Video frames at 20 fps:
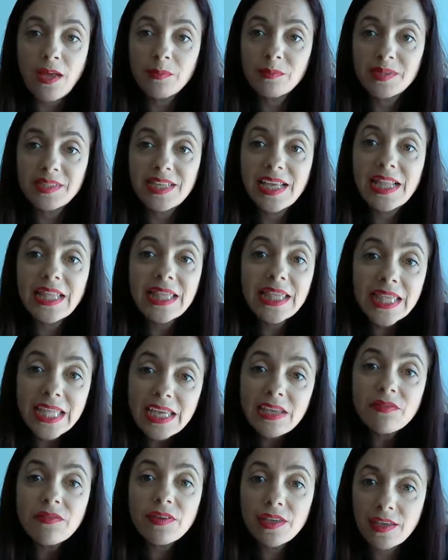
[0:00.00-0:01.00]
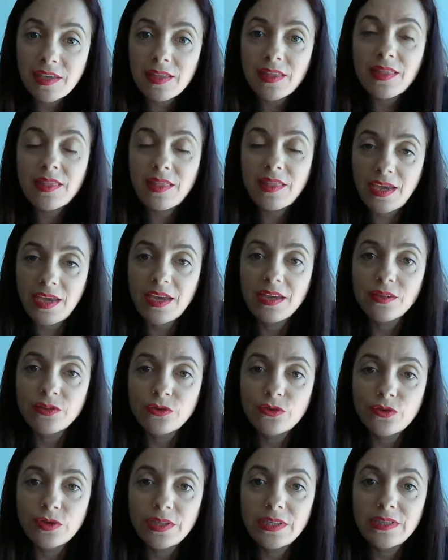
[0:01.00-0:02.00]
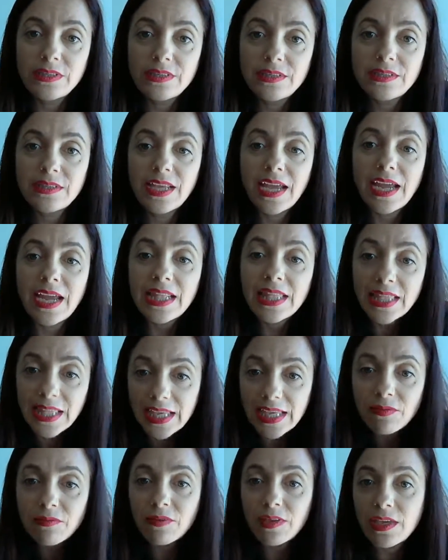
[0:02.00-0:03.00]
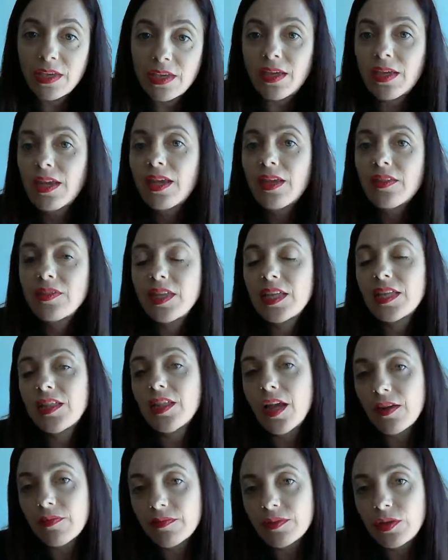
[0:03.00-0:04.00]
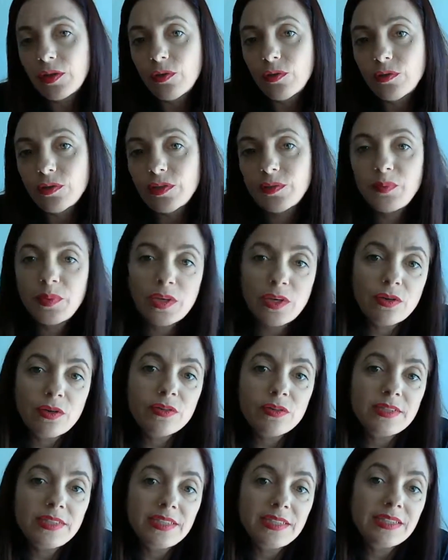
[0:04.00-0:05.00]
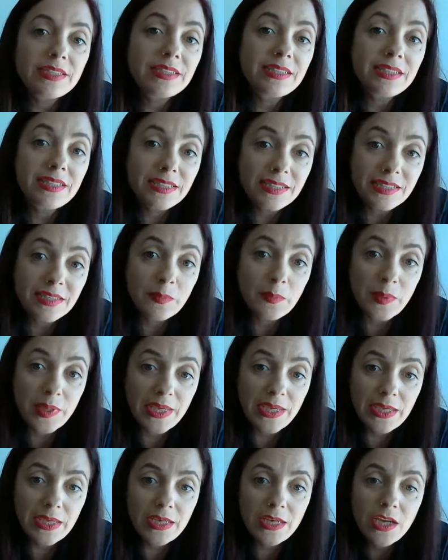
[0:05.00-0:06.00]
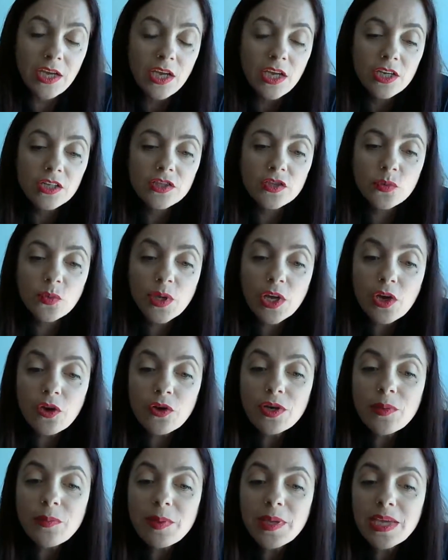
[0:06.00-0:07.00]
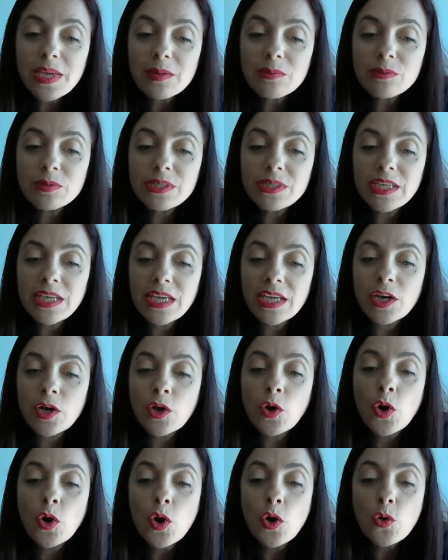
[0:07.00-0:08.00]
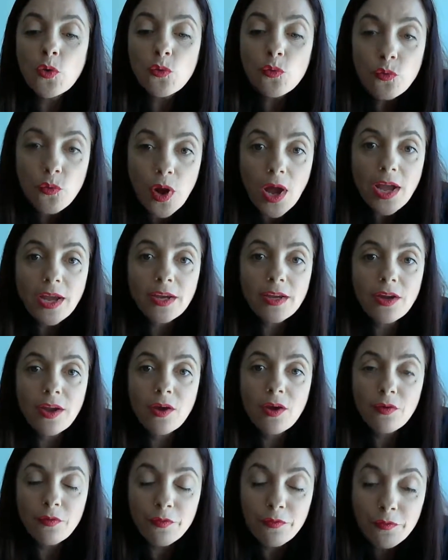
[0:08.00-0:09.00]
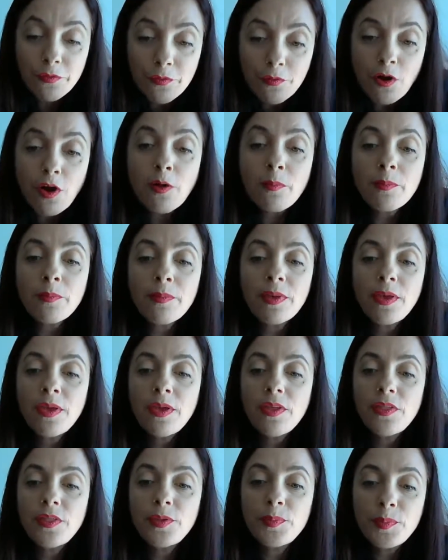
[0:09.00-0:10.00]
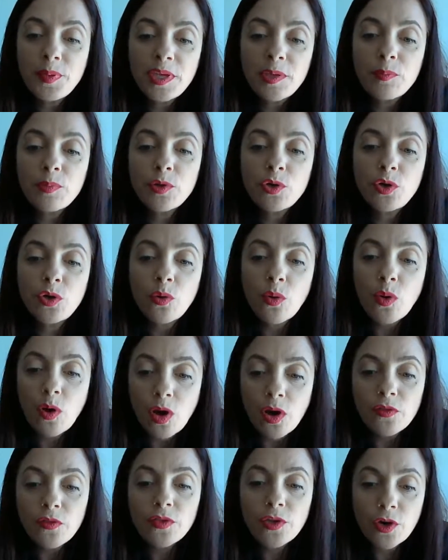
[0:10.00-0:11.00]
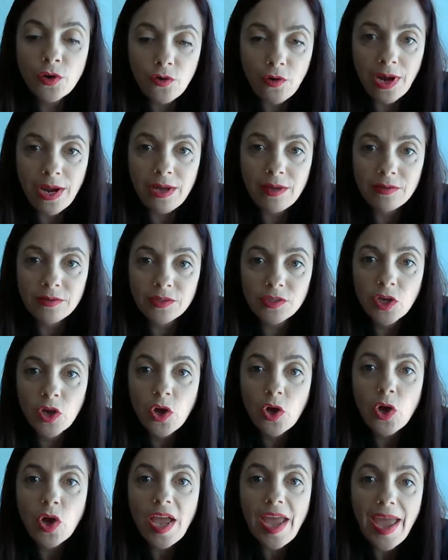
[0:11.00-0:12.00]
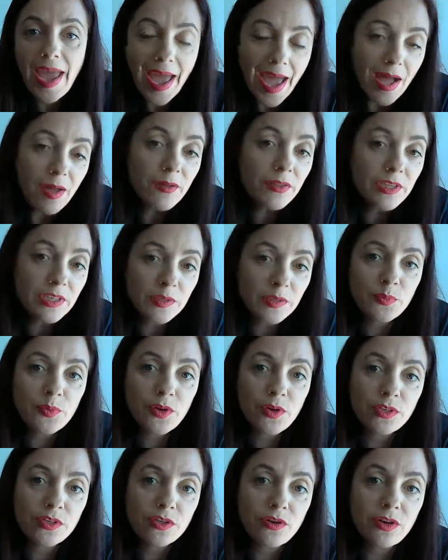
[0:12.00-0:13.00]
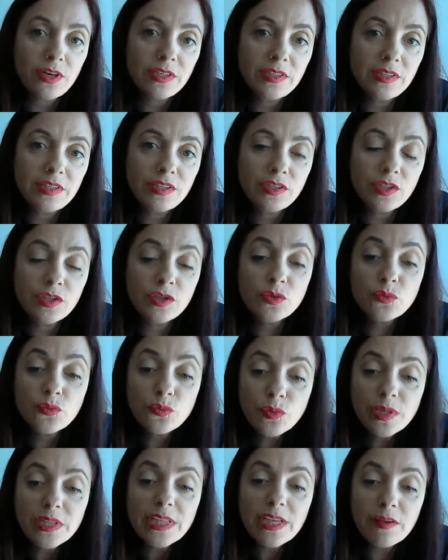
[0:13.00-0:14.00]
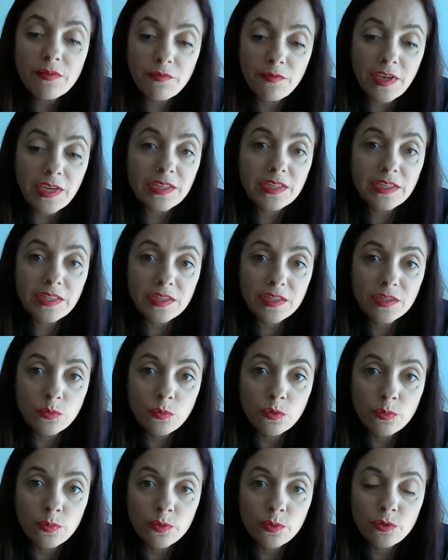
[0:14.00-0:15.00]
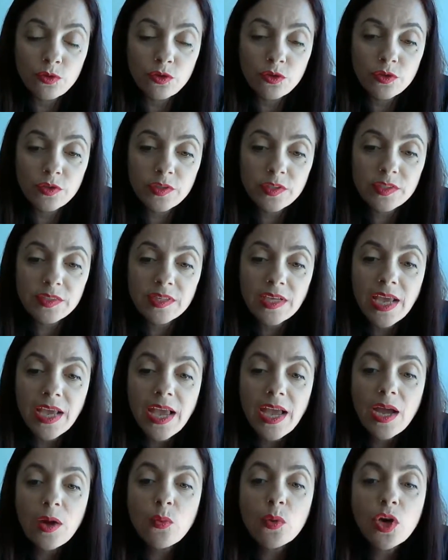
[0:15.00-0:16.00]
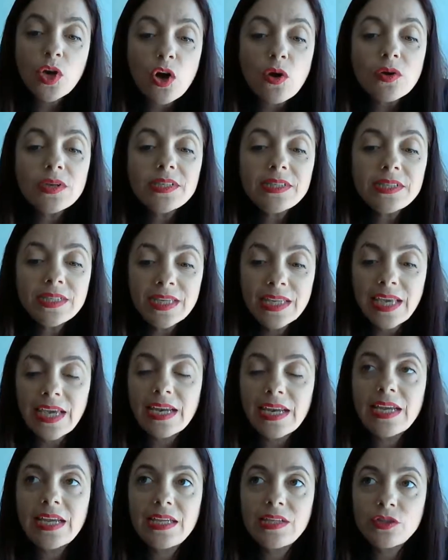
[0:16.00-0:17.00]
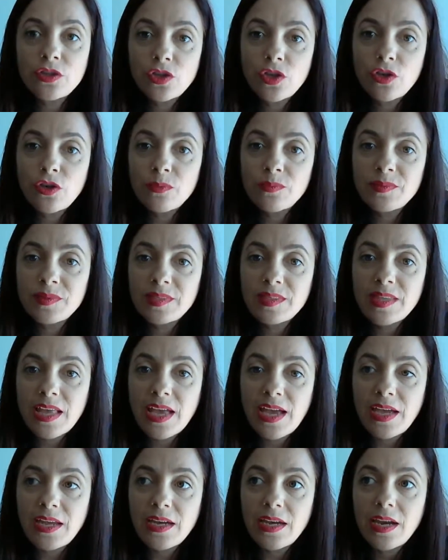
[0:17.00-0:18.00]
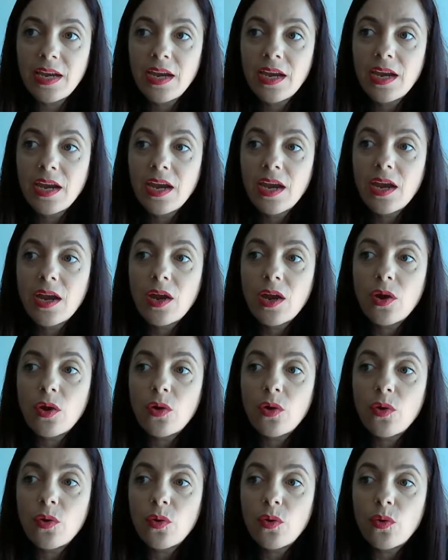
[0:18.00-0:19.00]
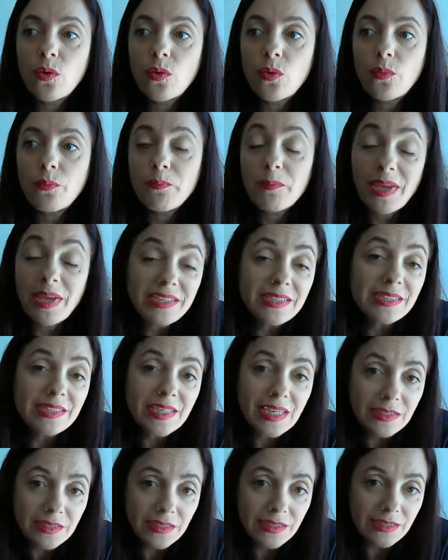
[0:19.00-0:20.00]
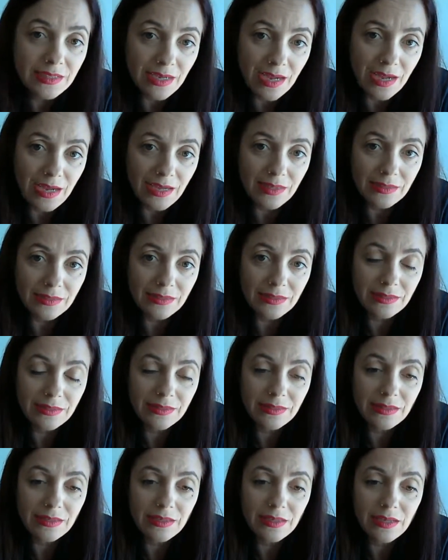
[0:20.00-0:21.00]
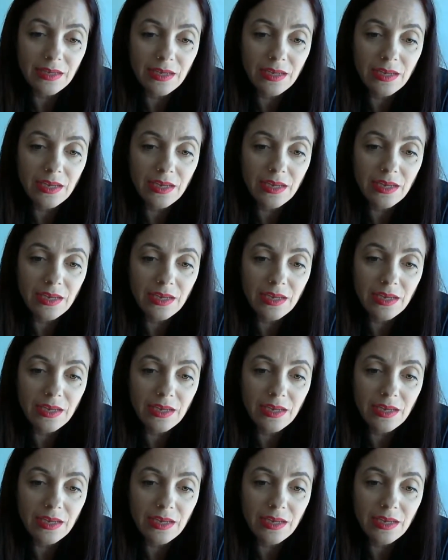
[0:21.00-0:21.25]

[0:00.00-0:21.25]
farms. They're leaving their countries. They are leaving their livelihoods because it's disappeared. So we're going to be able to get it right from the people who are on the ground, how this price crisis is really affecting small producers. And we're going to get it in terms that make sense to us.